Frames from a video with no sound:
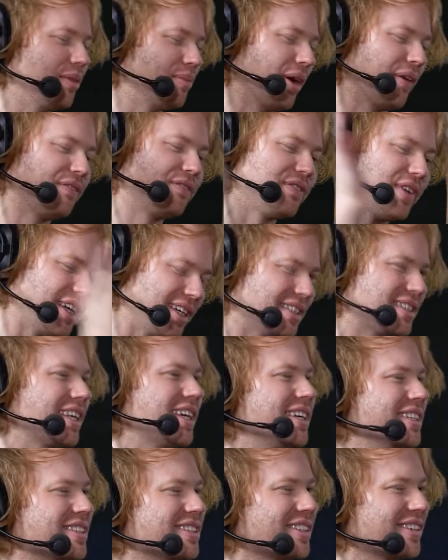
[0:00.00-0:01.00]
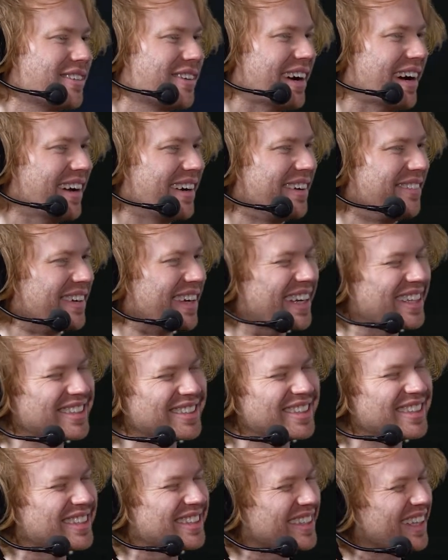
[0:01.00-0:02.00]
and my face hits the ground. I'm like, I
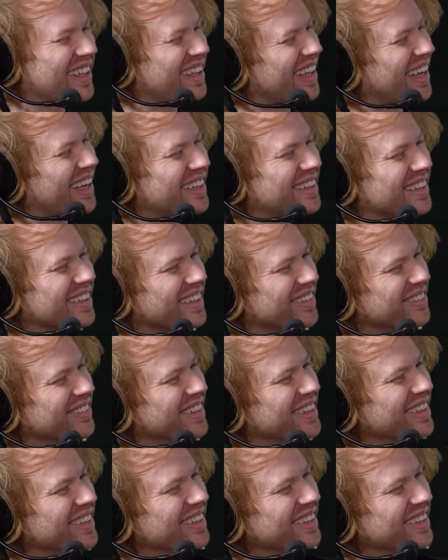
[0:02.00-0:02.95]
should just send that to them.